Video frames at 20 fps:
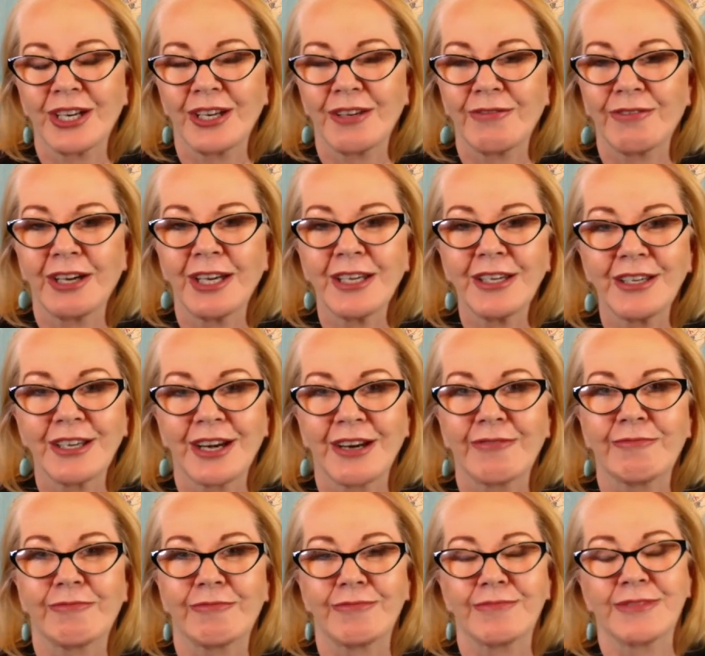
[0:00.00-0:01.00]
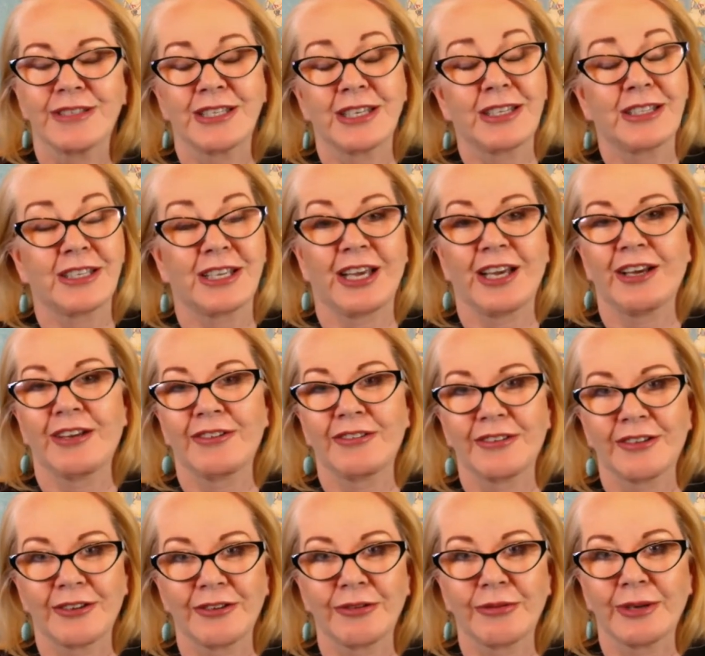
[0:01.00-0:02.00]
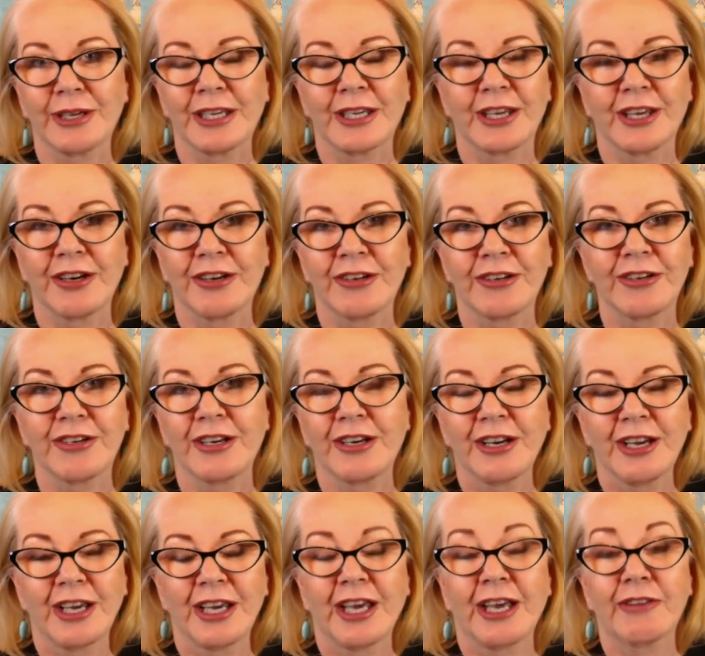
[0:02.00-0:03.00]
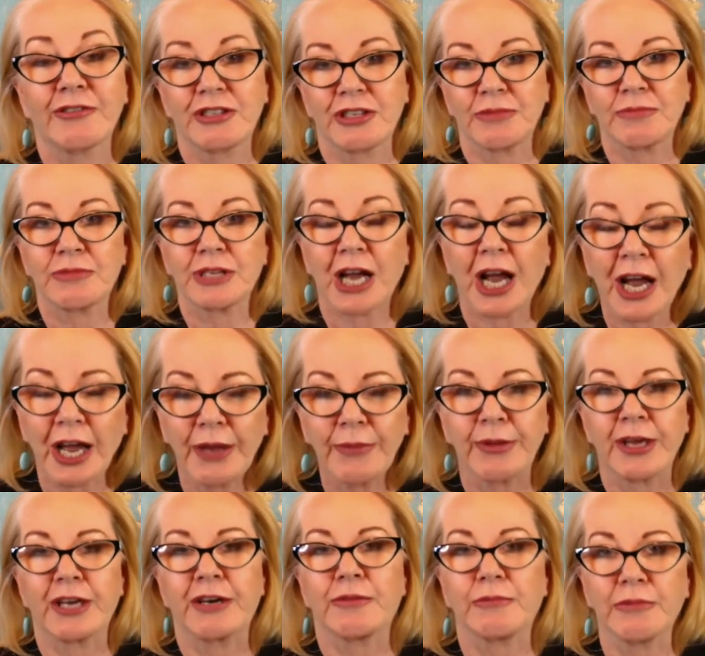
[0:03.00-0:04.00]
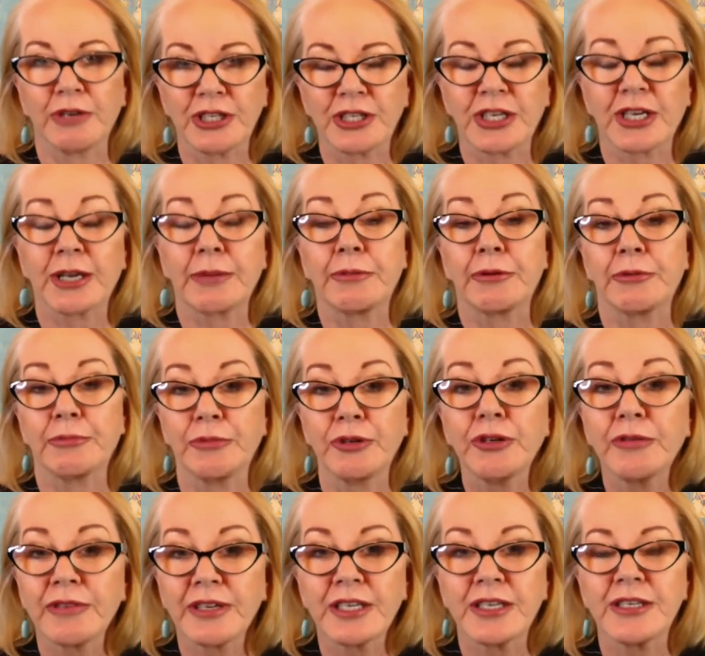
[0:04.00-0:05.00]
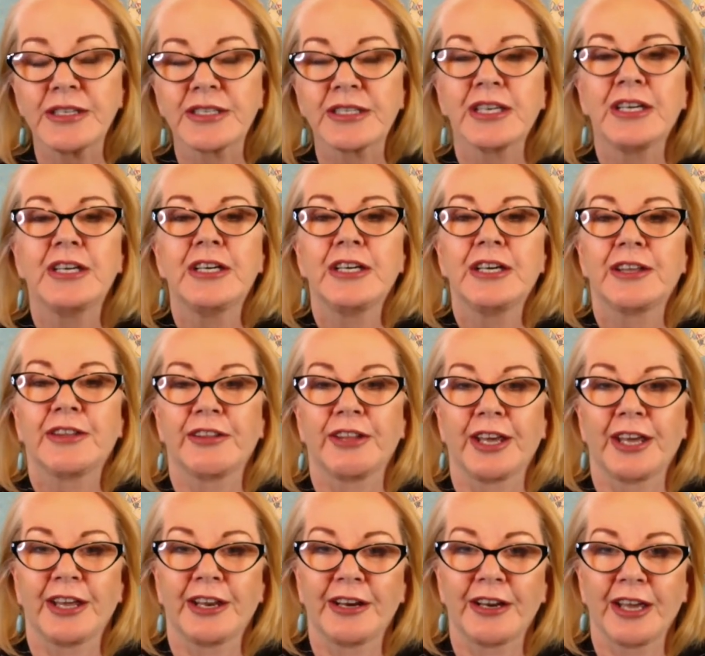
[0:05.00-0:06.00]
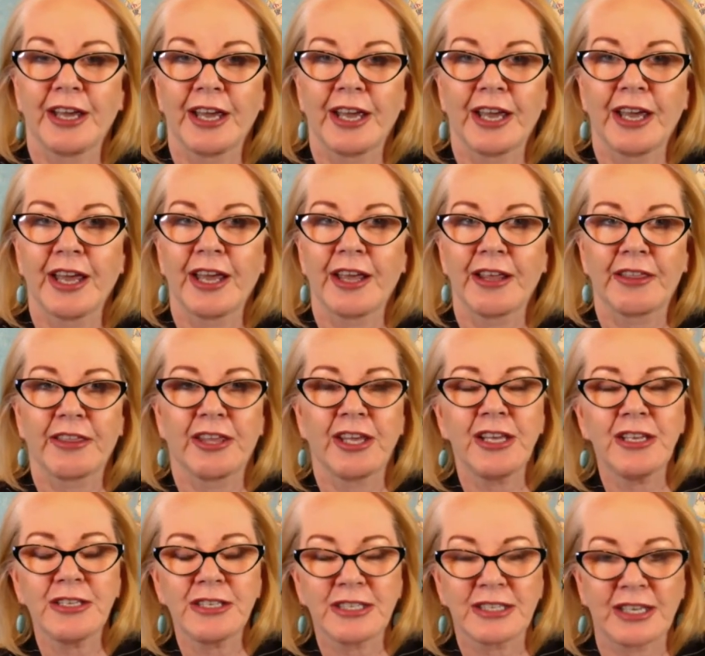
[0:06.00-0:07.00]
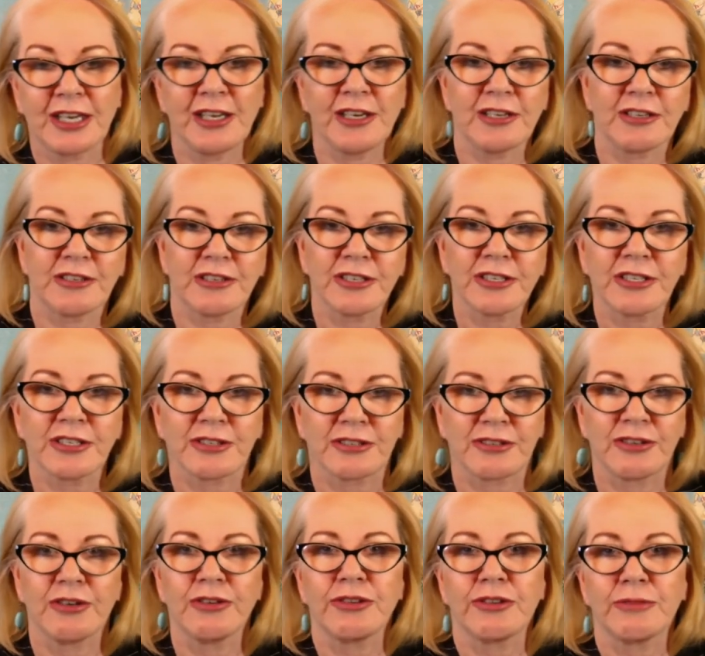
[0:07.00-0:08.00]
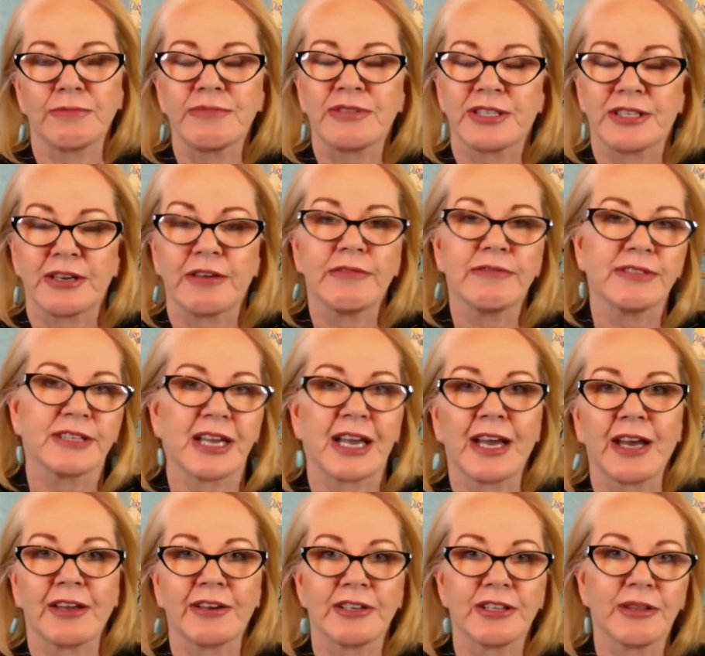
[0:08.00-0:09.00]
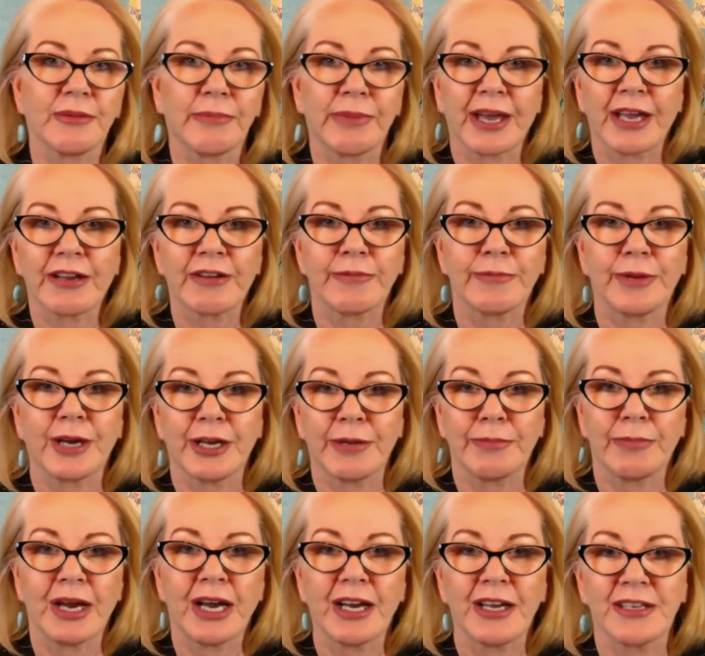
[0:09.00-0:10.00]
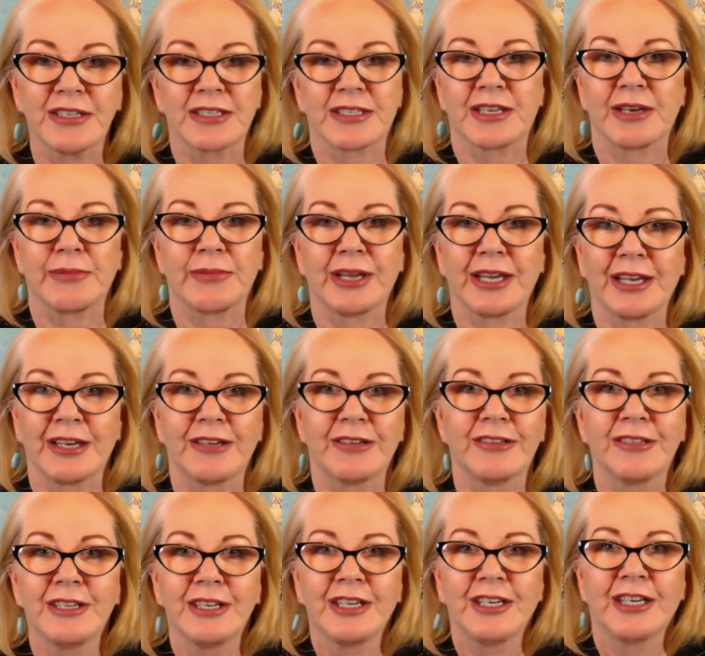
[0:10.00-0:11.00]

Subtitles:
if I can sit down on a weekend and have some time out and watch a couple of movies, then I think seem to just sort themselves out in the back of my mind somehow,